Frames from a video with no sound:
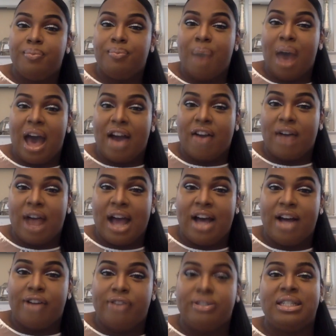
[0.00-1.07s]

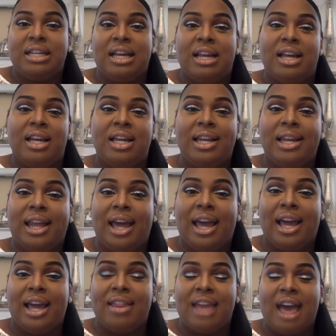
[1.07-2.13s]
background and
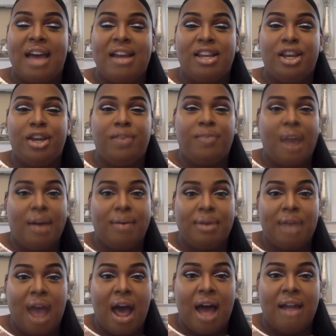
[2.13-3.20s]
like that newfound
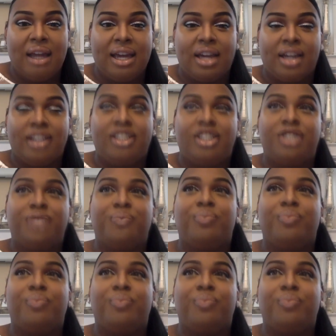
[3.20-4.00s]
knowledge